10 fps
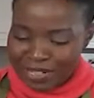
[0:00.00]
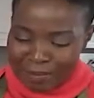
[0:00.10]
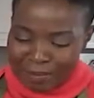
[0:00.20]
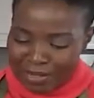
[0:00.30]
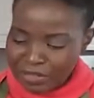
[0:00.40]

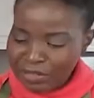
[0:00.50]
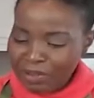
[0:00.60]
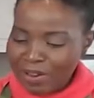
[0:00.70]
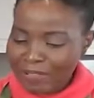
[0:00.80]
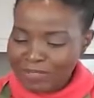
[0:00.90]
doesn't matter, you
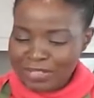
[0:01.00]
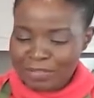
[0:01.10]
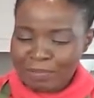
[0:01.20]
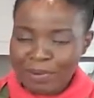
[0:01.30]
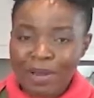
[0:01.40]
don't have to
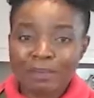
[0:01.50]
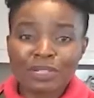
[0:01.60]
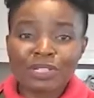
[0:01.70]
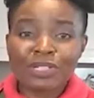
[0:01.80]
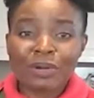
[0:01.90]
spray, I'm
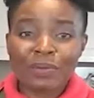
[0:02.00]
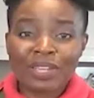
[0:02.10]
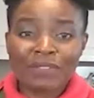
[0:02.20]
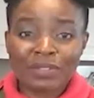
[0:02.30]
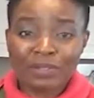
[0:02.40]
just
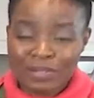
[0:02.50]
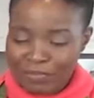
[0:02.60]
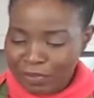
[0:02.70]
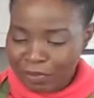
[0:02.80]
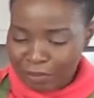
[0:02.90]
giving you
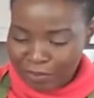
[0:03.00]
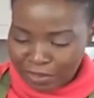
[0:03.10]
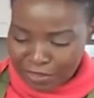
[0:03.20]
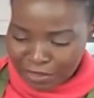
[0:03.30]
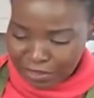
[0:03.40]
different
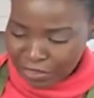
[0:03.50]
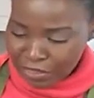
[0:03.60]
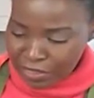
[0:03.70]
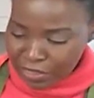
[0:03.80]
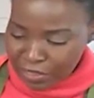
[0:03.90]
options.
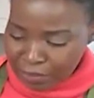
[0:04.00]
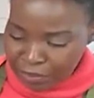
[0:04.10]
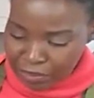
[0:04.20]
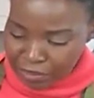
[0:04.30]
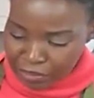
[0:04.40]
I'm
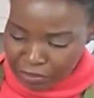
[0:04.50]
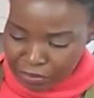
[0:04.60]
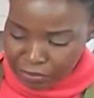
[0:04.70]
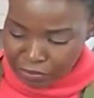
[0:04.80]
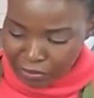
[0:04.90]
just going to
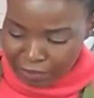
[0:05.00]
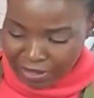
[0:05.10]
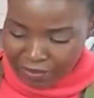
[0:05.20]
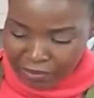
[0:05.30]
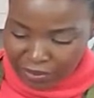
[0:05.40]
drizzle some
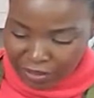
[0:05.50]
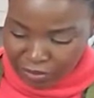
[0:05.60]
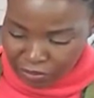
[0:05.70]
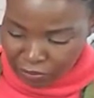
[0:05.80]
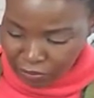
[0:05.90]

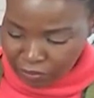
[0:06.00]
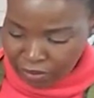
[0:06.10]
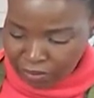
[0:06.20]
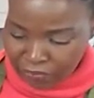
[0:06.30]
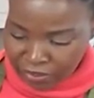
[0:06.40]
avocado oil
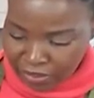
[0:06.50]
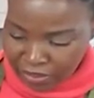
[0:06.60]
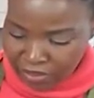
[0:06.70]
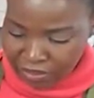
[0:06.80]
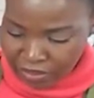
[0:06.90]
over
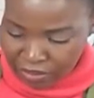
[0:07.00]
here.